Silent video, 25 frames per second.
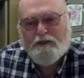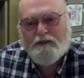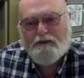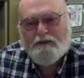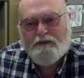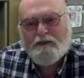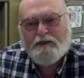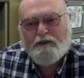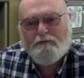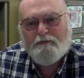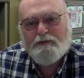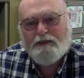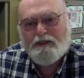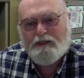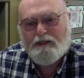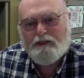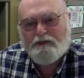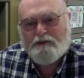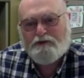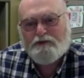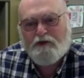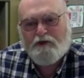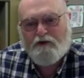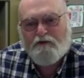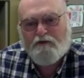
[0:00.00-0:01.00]
uh, beginning
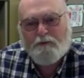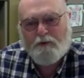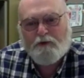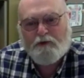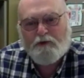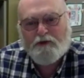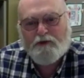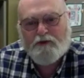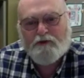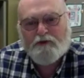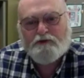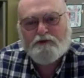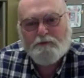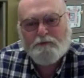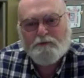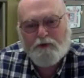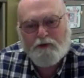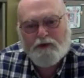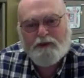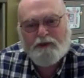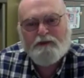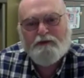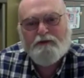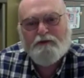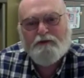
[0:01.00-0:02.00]
sophomore year,
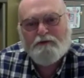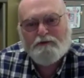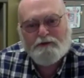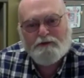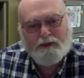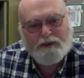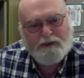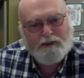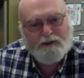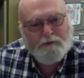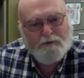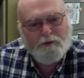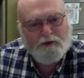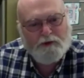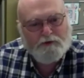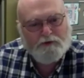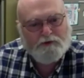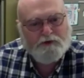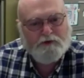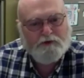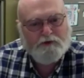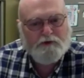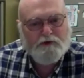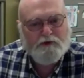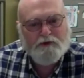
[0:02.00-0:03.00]
spring. You'll take them all
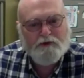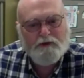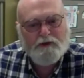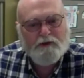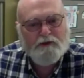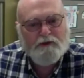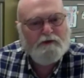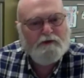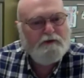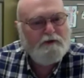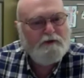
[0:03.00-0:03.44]
junior year.